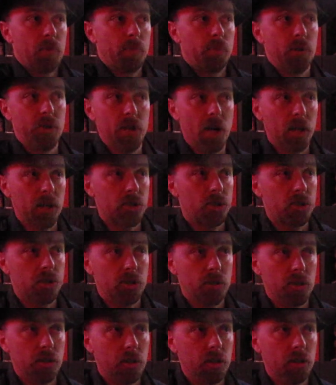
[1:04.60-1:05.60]

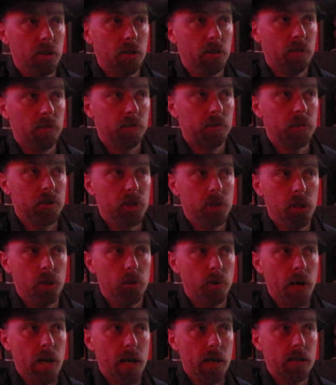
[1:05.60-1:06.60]
production of
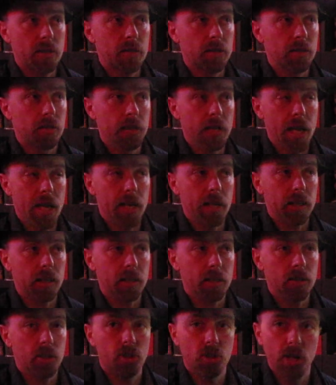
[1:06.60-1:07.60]
U.S.
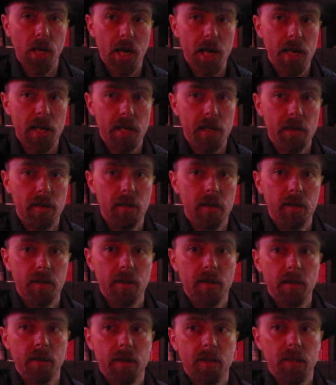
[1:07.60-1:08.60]
Connecticut Shade
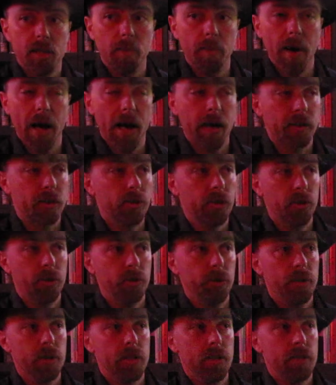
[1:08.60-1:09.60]

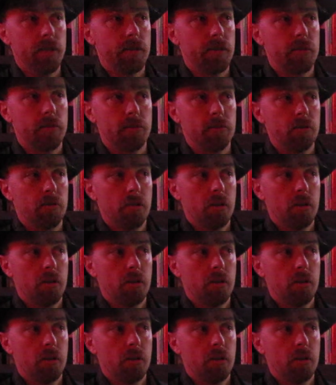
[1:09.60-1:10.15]
Tobacco is